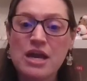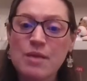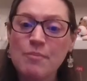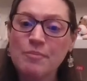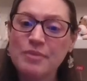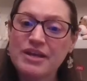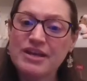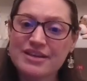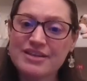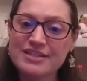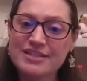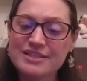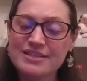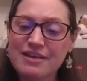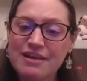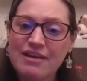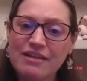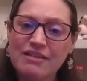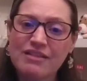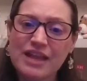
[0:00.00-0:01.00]
Because
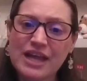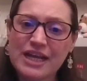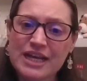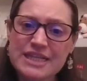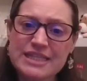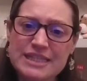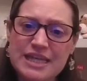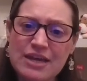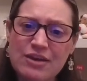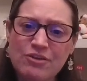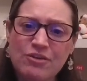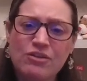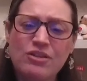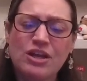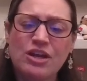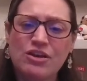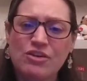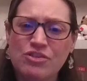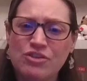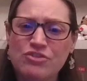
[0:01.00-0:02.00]
like I said
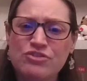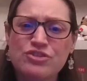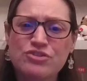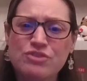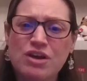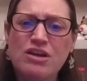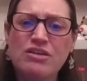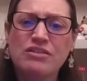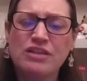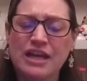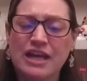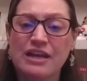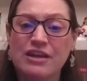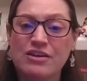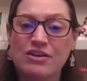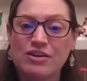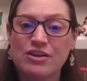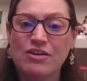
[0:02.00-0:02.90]
earlier, they're struggling,